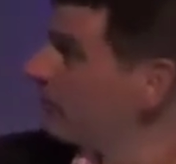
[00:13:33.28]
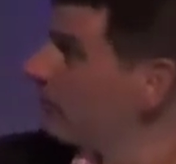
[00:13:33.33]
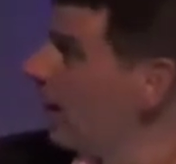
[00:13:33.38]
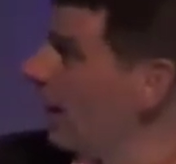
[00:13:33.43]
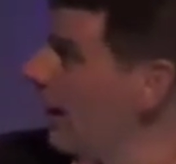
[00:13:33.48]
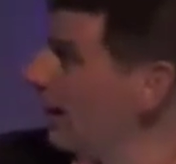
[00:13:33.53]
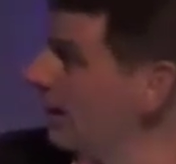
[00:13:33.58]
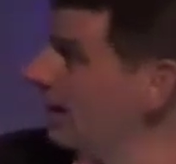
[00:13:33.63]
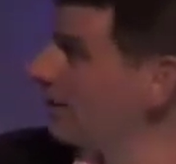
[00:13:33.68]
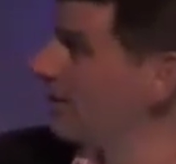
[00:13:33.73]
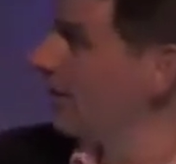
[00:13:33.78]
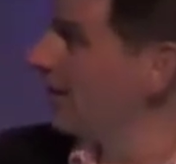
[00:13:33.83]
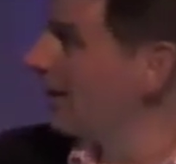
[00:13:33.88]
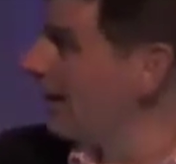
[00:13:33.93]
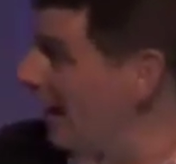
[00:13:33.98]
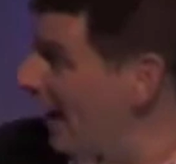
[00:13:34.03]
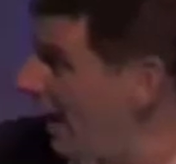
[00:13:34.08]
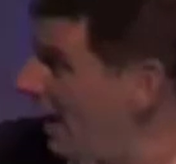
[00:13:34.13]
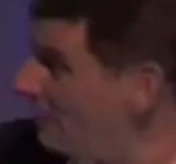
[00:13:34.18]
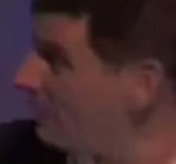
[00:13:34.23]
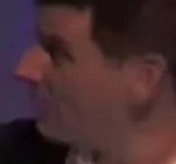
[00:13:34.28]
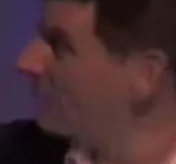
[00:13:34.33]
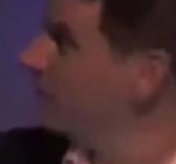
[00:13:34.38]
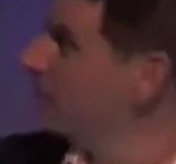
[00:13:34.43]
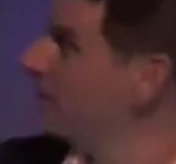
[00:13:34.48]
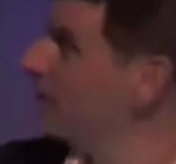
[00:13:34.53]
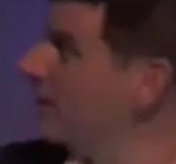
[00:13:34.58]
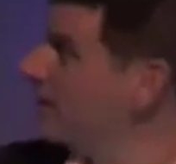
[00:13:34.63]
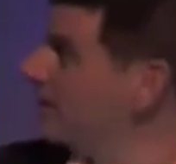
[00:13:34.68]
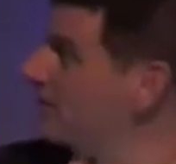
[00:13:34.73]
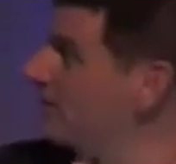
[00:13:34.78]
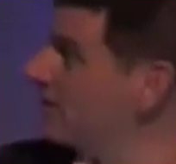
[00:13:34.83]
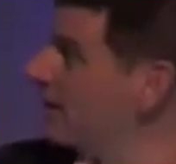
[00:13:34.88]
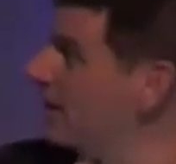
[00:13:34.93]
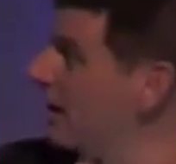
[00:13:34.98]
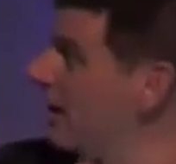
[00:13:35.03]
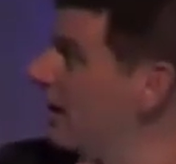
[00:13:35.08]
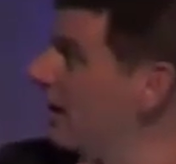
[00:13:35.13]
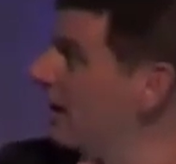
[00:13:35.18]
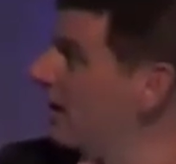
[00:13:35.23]
Another app is
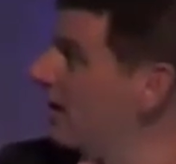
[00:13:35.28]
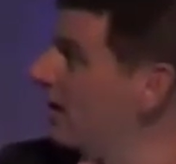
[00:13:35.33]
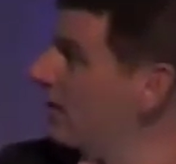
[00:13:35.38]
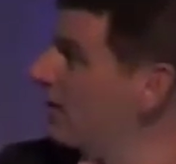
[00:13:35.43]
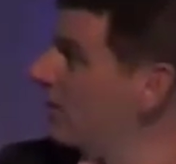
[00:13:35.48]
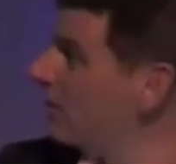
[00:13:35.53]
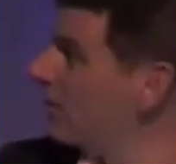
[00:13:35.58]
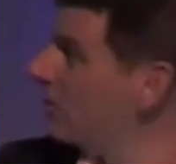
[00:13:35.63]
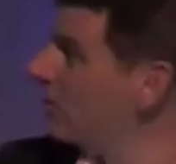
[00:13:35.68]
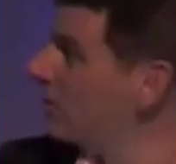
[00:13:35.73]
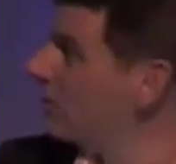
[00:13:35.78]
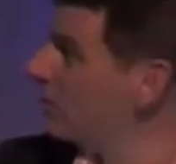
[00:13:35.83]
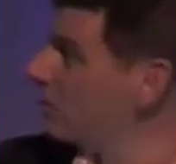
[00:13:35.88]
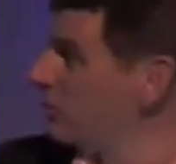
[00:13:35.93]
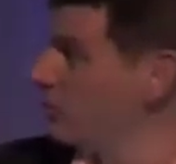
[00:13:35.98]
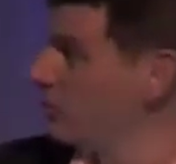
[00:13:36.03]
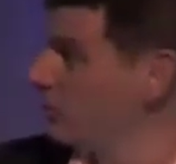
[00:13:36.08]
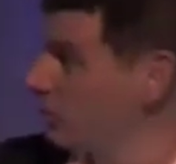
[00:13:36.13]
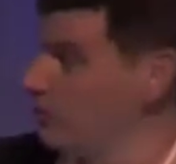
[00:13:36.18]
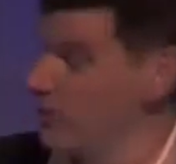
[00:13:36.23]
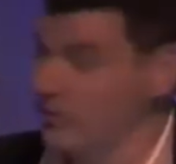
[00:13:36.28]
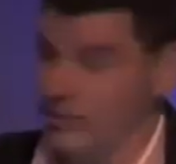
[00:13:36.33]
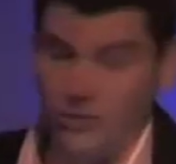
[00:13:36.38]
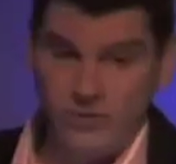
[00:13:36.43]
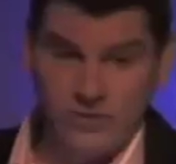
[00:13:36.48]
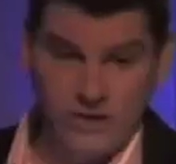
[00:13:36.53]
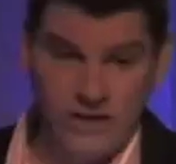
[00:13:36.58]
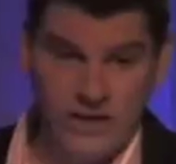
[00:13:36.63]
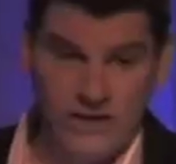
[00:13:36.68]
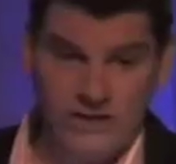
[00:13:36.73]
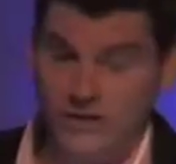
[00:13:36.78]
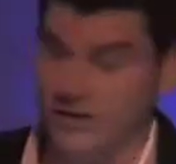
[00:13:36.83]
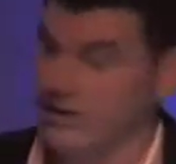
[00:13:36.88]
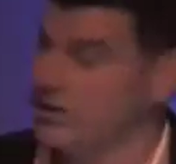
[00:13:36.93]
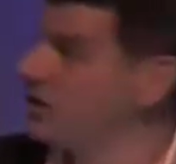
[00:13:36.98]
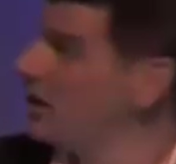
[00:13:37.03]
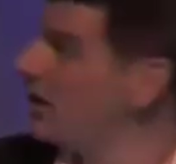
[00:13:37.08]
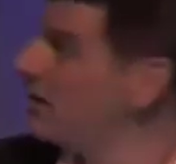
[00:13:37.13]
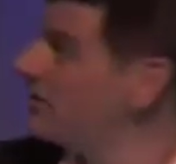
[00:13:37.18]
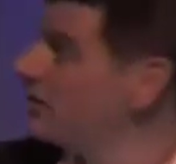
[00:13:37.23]
which we'll be launching later
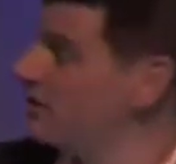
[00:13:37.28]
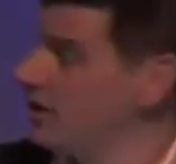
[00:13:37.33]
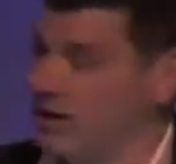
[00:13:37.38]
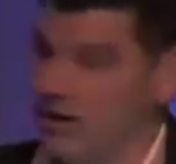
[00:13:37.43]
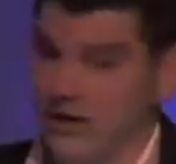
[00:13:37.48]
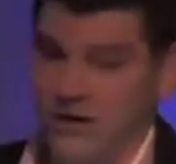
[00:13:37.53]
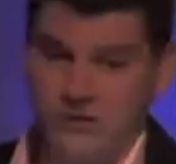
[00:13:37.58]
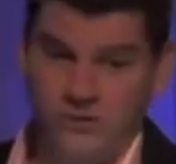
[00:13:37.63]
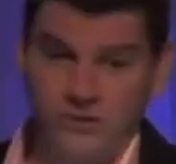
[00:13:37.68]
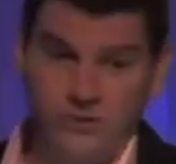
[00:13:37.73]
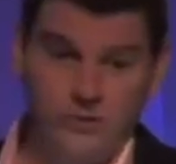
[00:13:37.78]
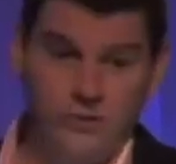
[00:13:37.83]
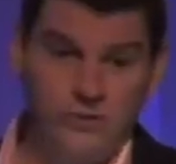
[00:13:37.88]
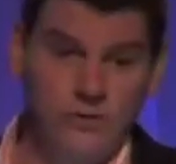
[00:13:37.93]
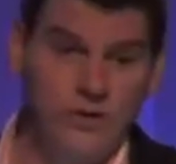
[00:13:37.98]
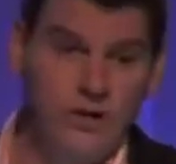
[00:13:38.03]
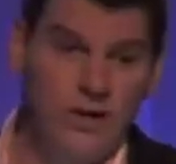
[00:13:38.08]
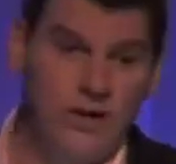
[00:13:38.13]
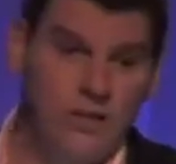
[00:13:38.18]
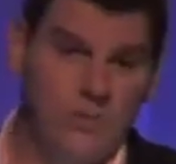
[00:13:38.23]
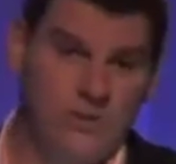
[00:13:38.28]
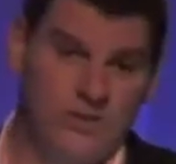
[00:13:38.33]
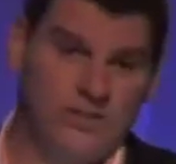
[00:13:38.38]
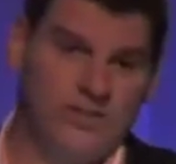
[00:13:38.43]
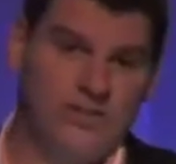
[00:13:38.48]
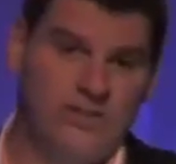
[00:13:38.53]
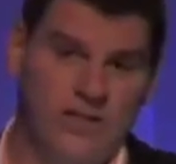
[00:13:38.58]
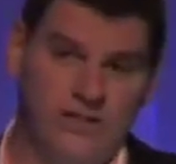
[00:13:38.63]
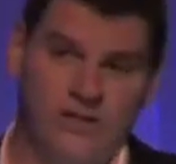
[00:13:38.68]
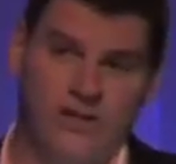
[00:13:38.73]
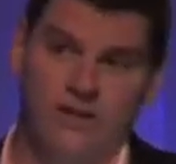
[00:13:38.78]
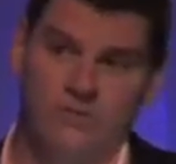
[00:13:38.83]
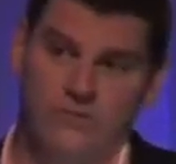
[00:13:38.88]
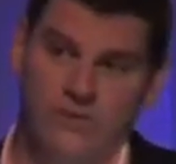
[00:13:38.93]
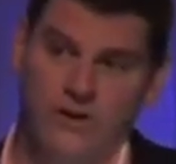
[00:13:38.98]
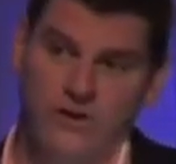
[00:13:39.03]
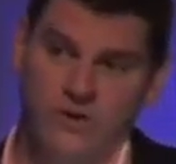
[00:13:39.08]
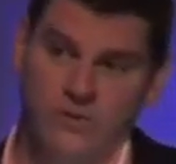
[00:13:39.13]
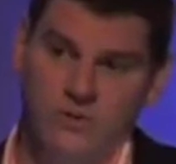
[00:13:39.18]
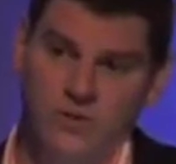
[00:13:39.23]
this year, is the iStore, which is essentially like a
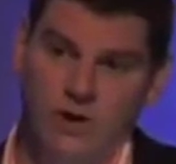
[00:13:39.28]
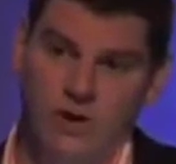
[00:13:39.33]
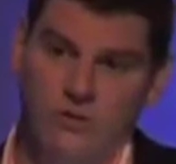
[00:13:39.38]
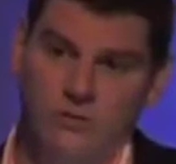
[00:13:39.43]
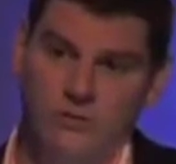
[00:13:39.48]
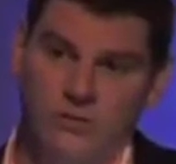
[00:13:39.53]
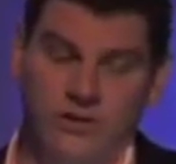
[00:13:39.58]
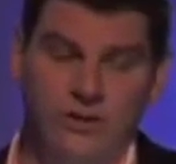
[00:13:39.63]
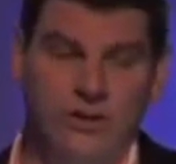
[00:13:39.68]
virtual loft.